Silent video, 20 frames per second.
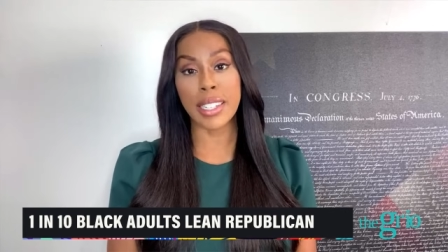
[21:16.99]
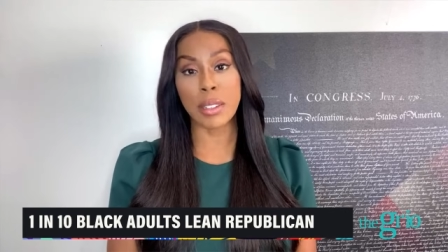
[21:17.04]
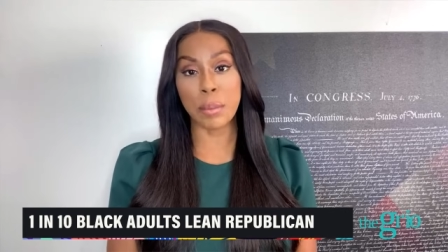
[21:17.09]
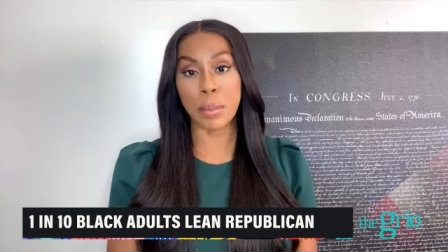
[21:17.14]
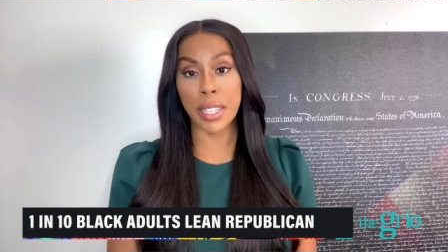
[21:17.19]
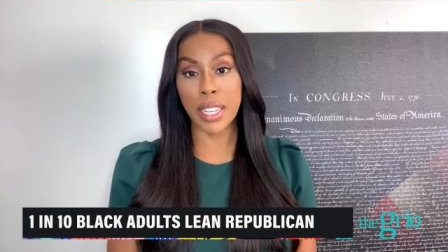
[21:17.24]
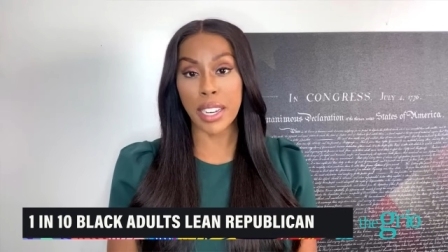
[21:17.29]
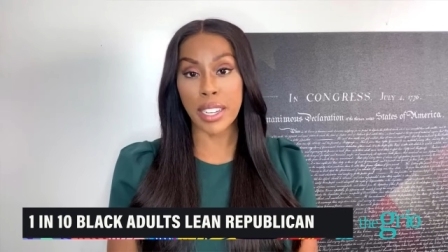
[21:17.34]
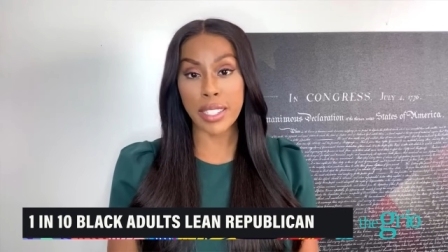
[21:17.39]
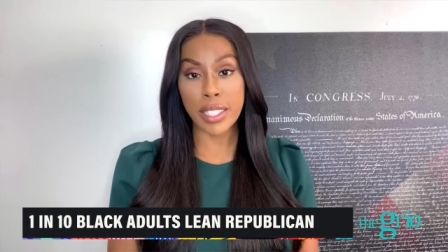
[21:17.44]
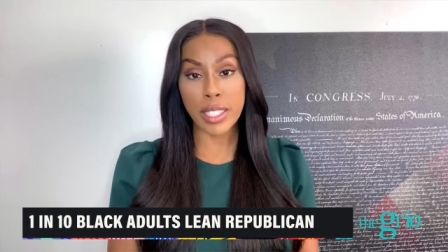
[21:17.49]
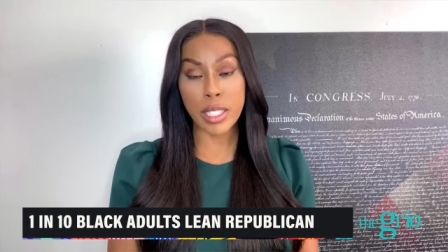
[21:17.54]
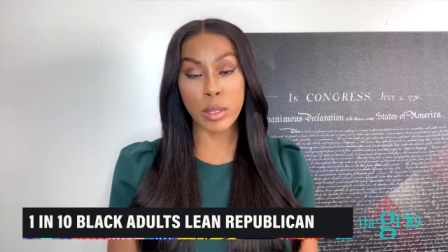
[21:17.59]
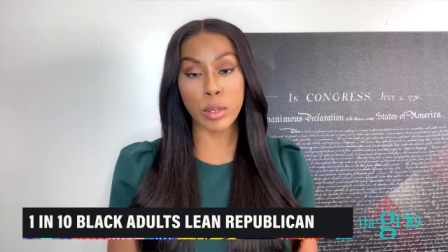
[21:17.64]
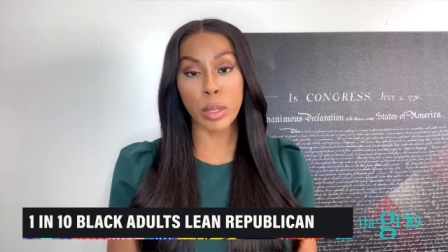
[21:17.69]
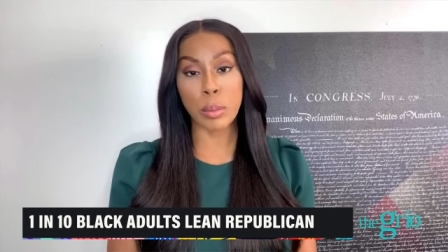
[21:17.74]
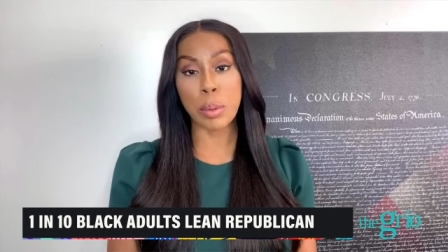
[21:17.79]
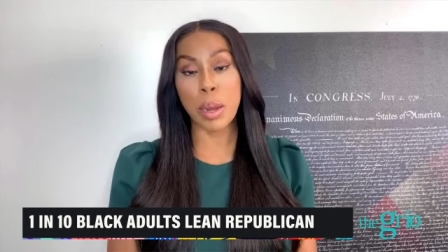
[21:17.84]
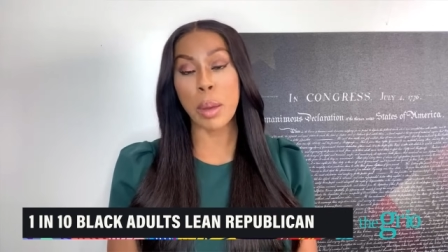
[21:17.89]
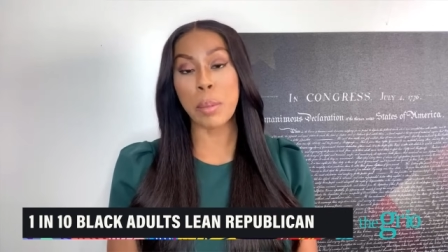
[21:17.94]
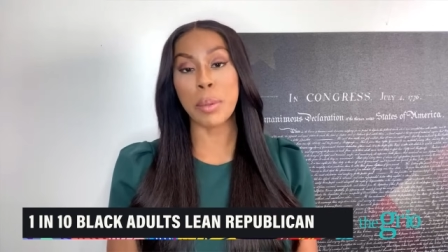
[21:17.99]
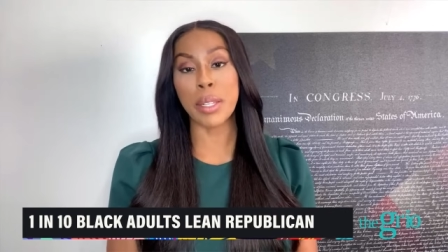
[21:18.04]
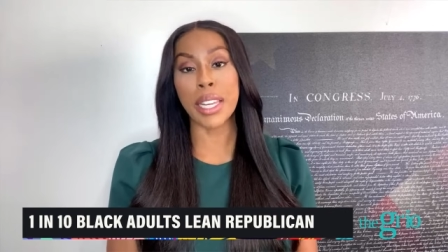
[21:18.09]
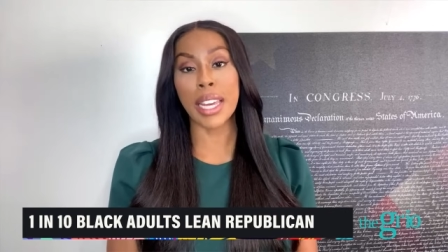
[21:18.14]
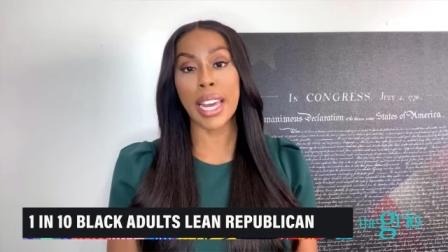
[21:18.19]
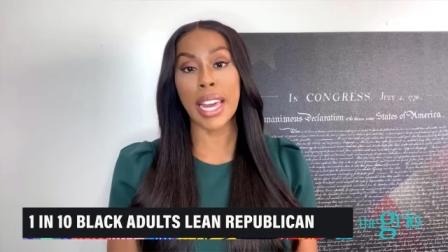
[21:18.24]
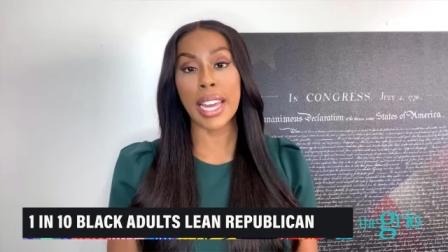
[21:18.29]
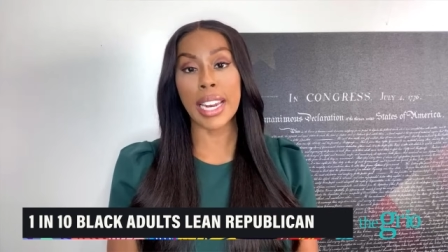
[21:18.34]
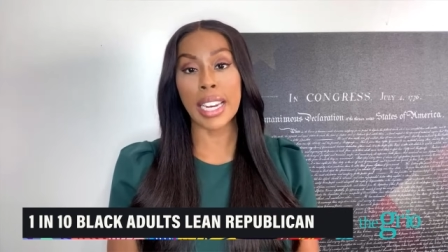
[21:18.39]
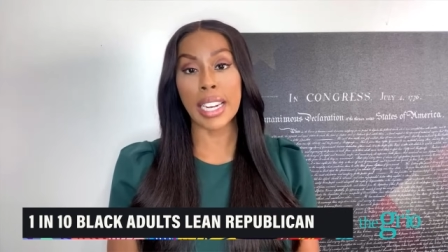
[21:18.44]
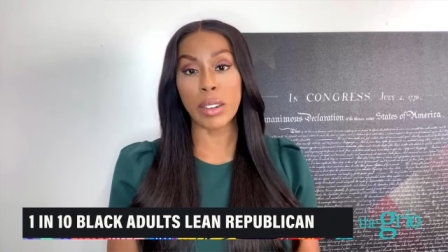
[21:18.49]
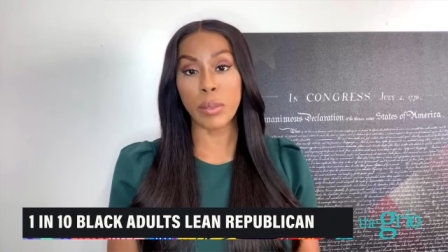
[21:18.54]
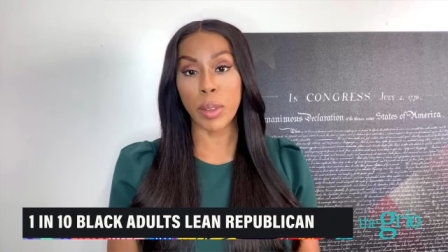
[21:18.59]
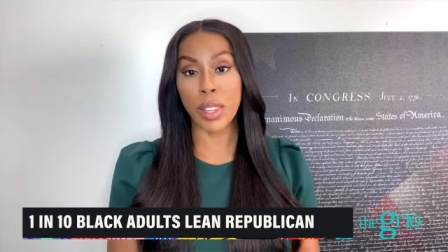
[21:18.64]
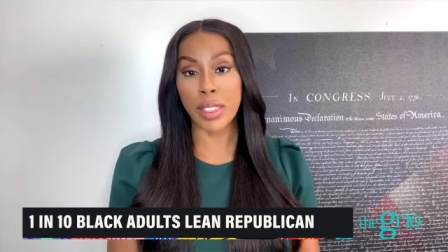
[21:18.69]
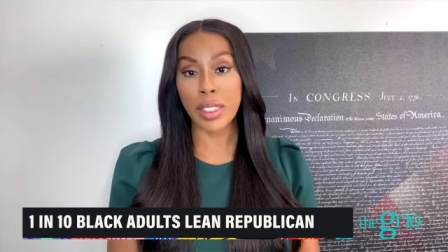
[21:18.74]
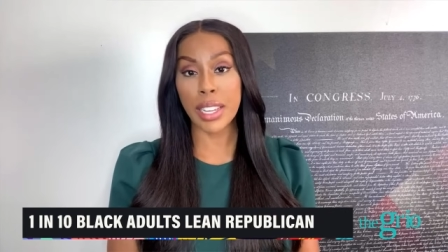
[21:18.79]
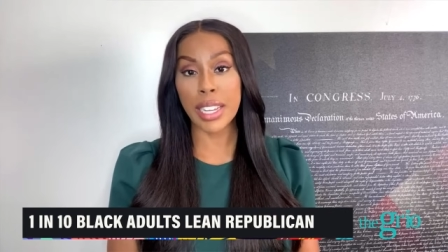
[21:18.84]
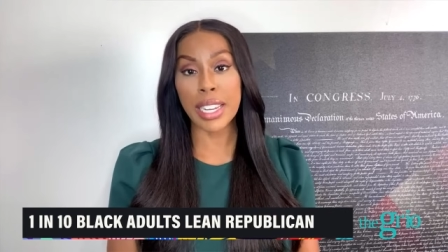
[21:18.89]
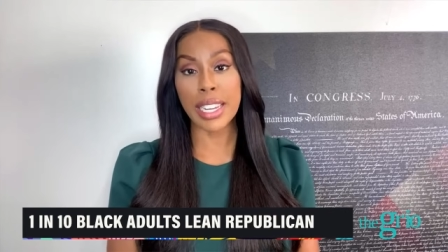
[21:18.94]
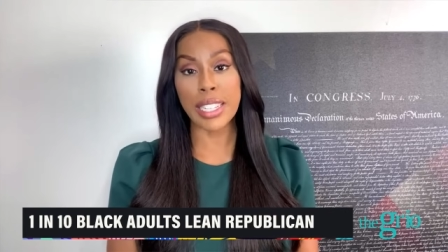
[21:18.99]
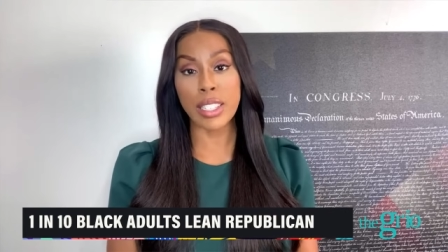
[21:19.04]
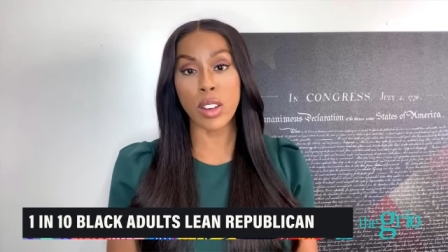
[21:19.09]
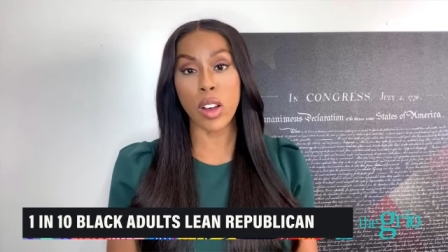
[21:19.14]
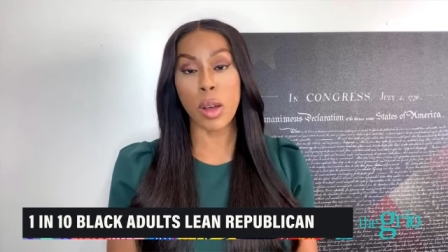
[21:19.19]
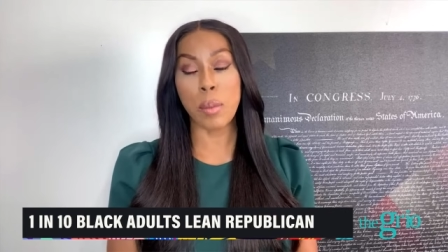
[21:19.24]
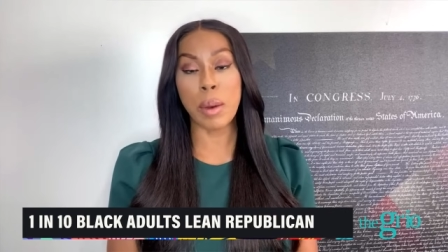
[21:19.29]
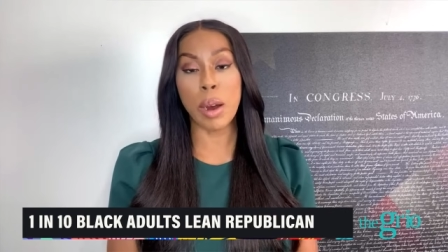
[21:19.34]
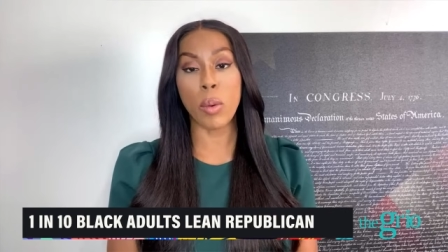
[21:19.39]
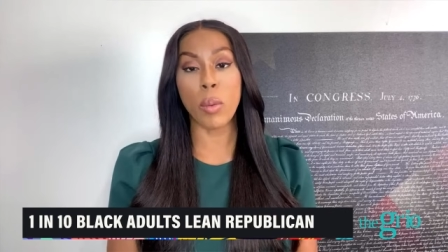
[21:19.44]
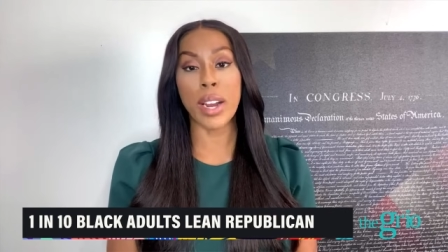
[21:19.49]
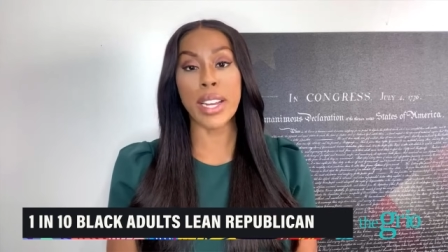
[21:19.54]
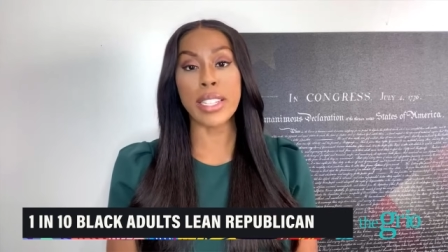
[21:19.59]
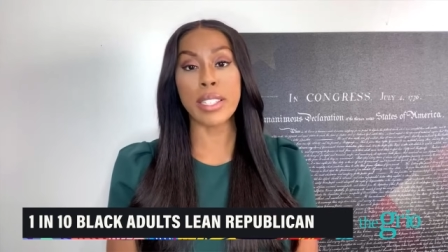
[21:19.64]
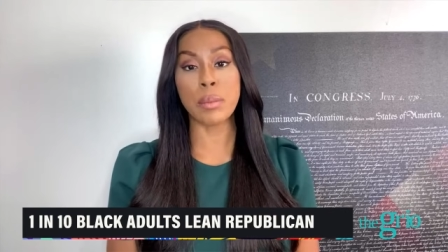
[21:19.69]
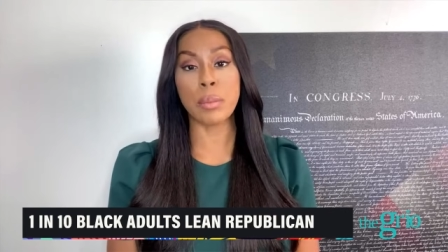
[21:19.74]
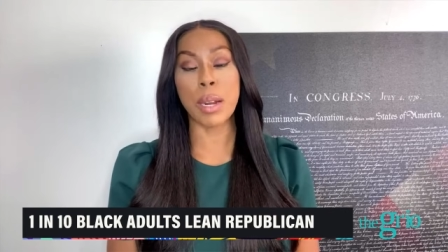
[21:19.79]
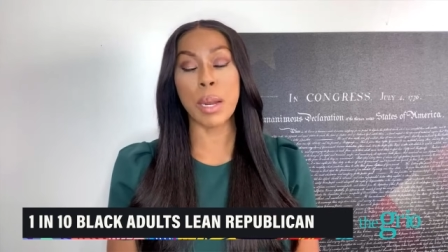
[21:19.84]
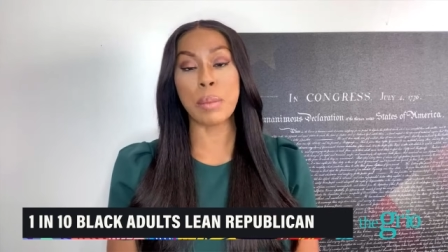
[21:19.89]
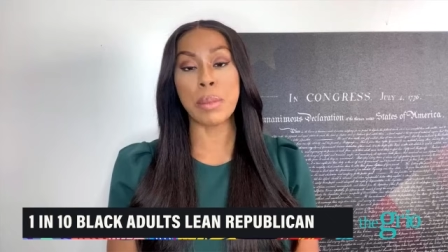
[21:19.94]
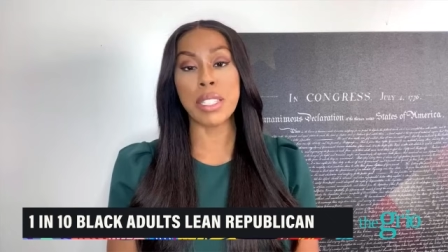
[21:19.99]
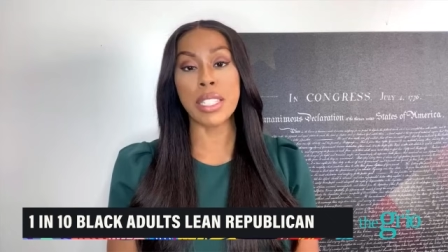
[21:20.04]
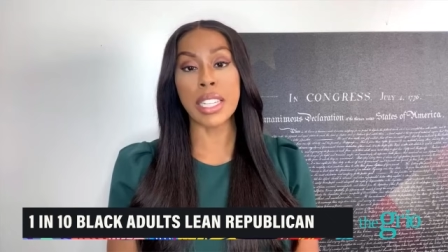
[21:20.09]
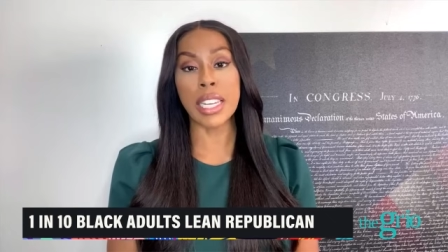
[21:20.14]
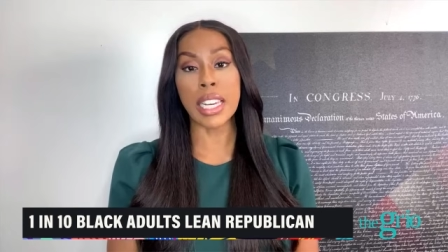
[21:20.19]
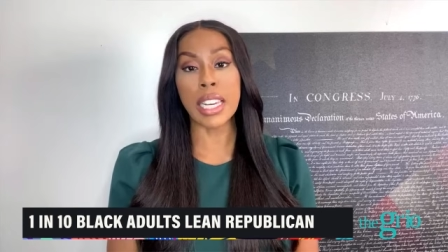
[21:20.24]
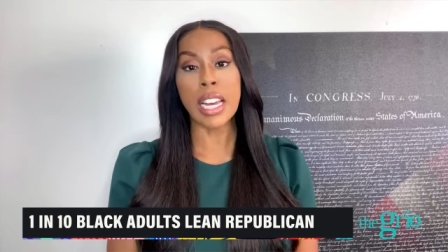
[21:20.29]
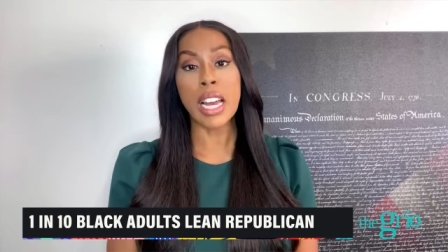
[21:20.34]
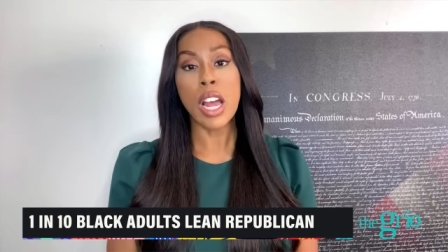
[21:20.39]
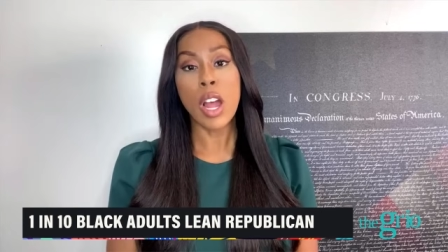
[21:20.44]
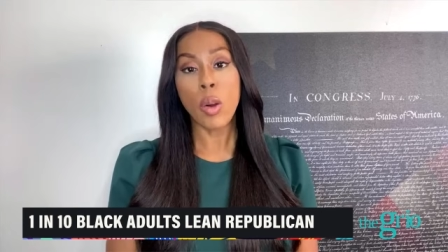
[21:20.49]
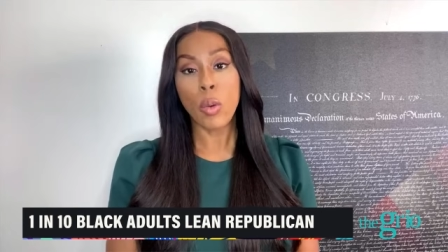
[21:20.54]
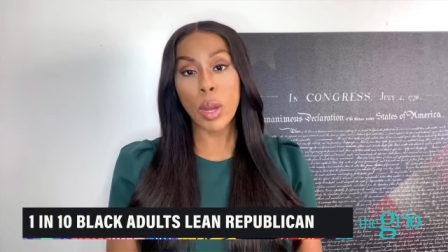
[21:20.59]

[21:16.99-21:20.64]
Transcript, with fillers: and because he's a Republican and we think he's all about white supremacy,